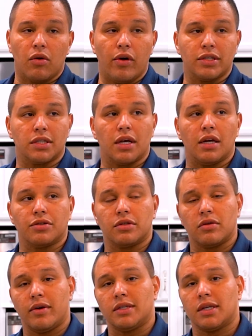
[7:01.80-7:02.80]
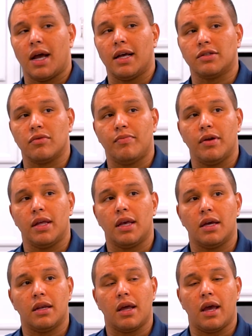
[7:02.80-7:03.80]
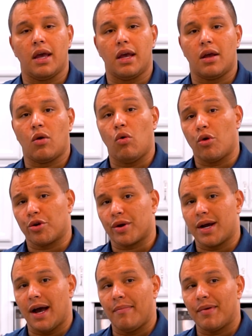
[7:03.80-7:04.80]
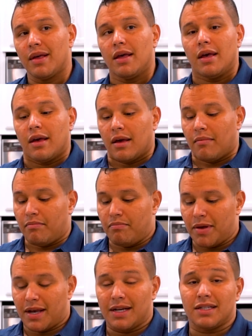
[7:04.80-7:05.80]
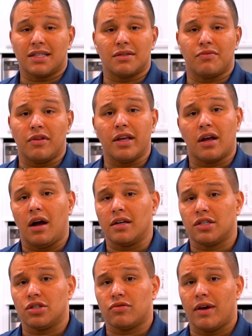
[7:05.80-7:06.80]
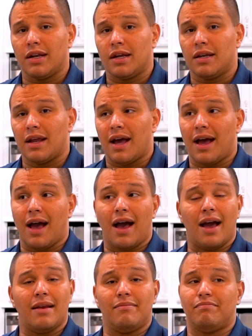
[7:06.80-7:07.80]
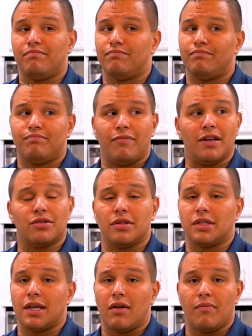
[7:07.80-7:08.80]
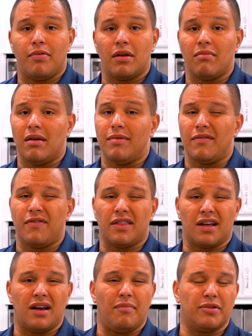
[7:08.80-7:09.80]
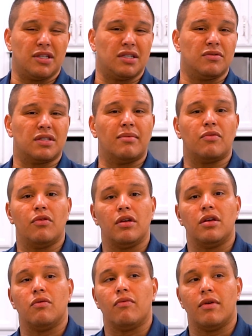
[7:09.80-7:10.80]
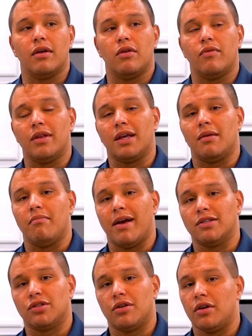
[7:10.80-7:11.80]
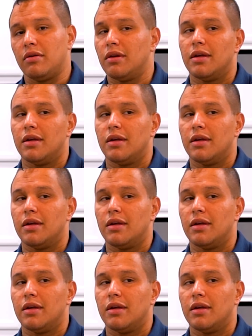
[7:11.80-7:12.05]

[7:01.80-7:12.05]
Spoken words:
hoisin sauce or soy sauce, we're putting in a 1/4 cup. Because this is really concentrated, I'd venture to say we're putting maybe a 1/5 cup, which isn't something really you really can measure